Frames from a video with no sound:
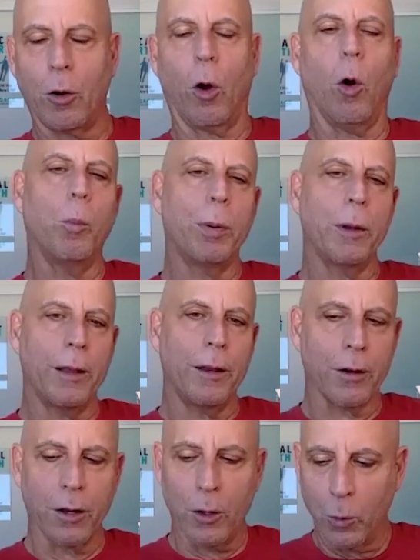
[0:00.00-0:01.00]
or hoping
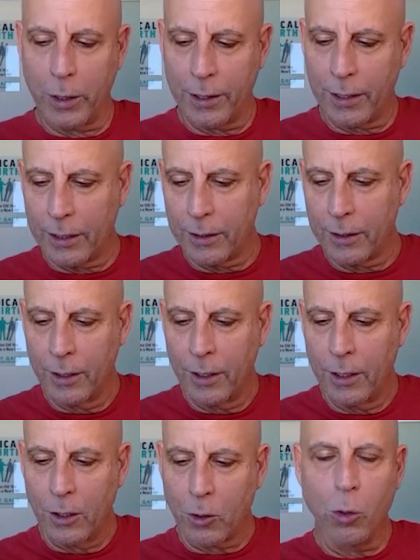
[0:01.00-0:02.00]
they're going to win that
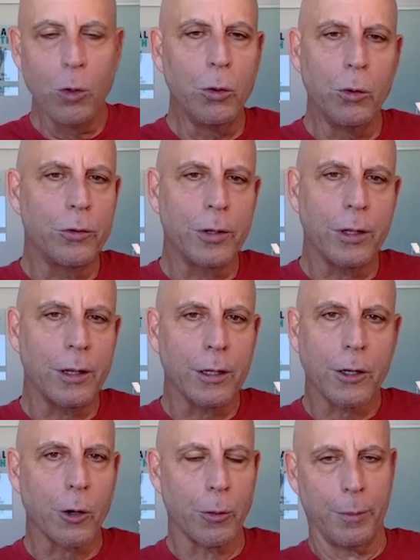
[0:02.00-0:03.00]
cruise in the
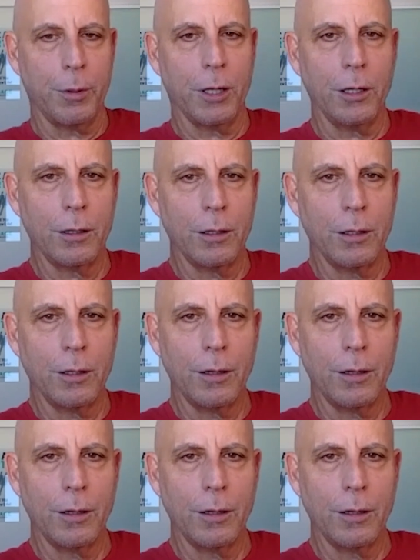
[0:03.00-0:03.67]
Caribbean.